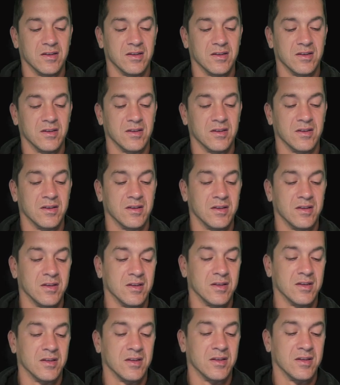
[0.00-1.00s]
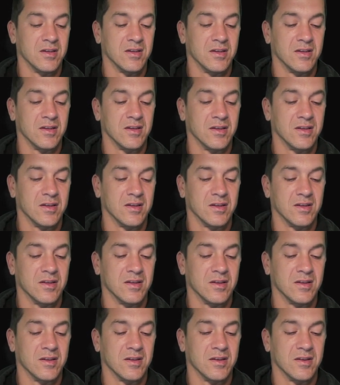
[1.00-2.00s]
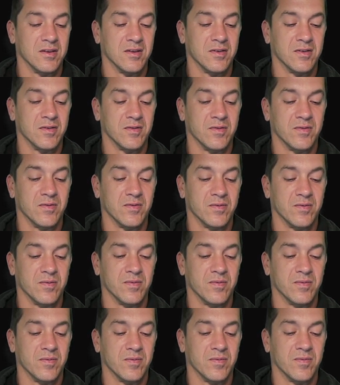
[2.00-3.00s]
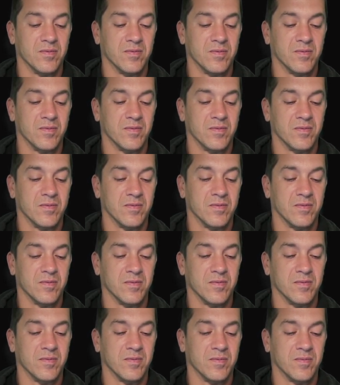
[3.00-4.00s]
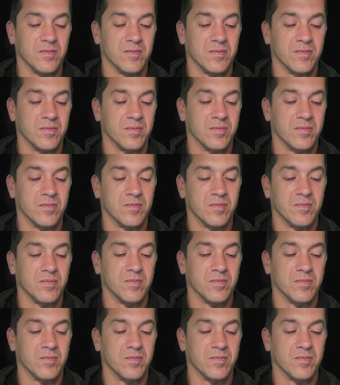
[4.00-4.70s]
No one is speaking in this clip.